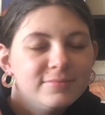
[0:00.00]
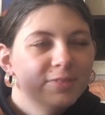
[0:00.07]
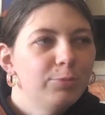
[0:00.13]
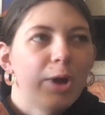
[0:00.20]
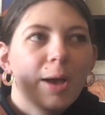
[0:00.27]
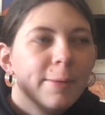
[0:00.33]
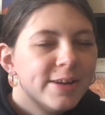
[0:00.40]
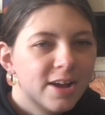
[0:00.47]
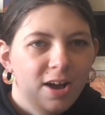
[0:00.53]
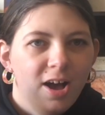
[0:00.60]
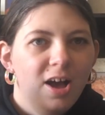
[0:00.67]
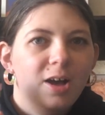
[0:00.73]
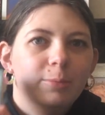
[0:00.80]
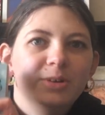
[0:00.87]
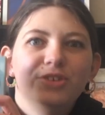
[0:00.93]
Robin
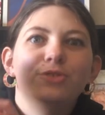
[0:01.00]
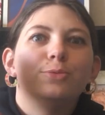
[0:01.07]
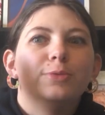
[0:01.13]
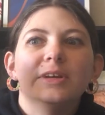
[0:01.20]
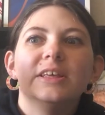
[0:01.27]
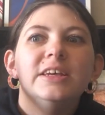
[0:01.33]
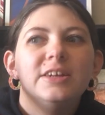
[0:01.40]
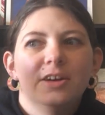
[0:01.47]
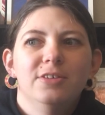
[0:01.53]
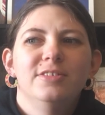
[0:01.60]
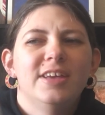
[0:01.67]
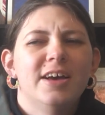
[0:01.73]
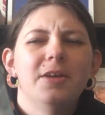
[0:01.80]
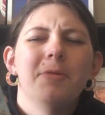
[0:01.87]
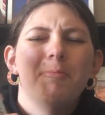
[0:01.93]
Hobb just really knows
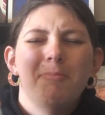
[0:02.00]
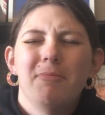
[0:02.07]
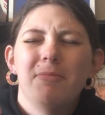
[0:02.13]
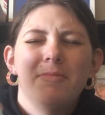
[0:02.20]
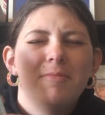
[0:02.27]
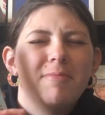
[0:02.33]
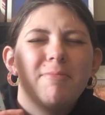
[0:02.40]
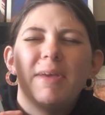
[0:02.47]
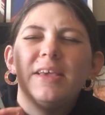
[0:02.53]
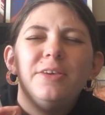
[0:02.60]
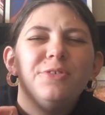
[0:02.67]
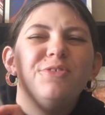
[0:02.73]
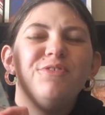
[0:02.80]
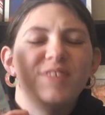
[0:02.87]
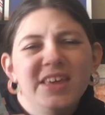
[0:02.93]
how to make
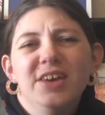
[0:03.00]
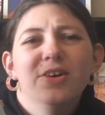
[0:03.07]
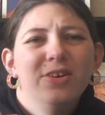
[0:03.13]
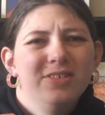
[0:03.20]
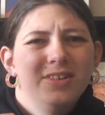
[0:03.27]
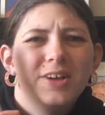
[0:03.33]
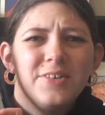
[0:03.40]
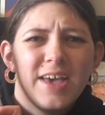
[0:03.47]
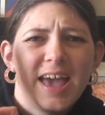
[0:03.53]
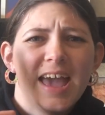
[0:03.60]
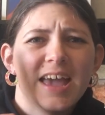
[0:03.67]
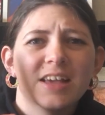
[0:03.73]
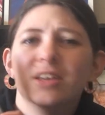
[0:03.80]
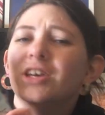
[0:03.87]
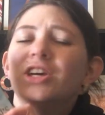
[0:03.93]
you feel,
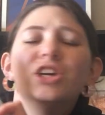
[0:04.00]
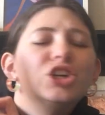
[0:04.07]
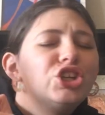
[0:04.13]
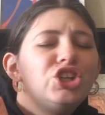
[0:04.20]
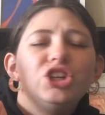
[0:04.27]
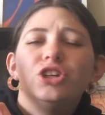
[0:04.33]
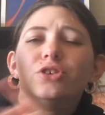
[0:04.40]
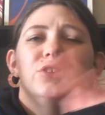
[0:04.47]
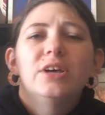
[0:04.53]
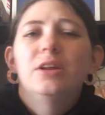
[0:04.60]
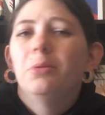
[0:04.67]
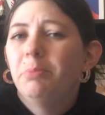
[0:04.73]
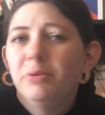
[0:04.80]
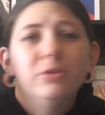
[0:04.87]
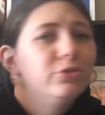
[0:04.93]
okay? She knows how to
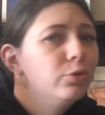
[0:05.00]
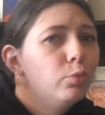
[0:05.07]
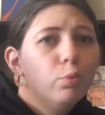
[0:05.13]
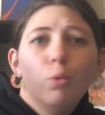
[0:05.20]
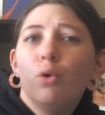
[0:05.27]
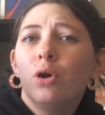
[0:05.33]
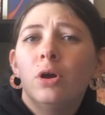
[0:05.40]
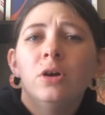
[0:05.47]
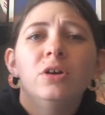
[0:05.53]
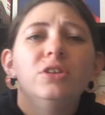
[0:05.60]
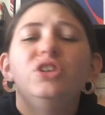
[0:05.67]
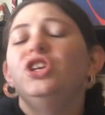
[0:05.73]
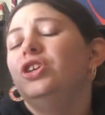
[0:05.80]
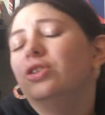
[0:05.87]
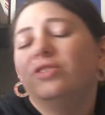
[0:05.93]
build a world.
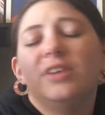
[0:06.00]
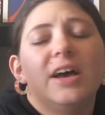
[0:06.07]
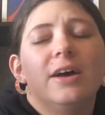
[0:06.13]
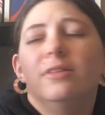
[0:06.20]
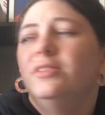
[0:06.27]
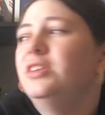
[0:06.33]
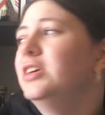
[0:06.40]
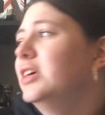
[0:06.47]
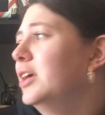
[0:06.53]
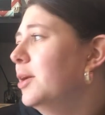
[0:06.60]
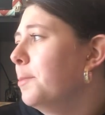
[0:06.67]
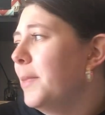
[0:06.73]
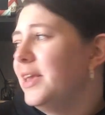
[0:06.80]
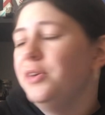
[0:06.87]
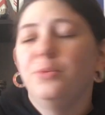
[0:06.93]
She knows how to
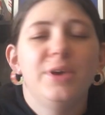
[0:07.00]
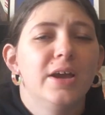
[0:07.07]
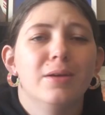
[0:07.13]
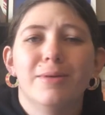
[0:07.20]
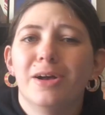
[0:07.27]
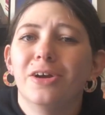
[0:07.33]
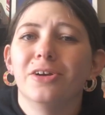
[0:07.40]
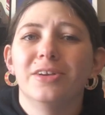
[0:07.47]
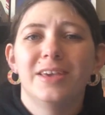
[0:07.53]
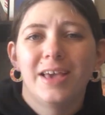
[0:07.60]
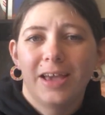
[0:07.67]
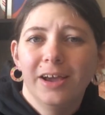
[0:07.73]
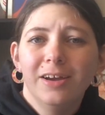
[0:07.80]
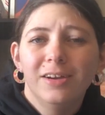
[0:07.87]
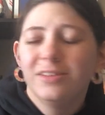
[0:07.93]
make you care about her
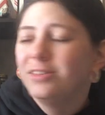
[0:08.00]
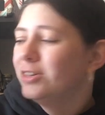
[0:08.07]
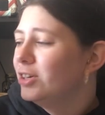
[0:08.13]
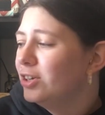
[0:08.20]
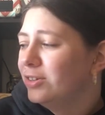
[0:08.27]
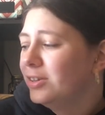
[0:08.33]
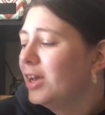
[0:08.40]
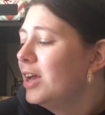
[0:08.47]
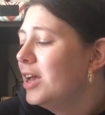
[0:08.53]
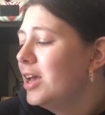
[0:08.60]
characters.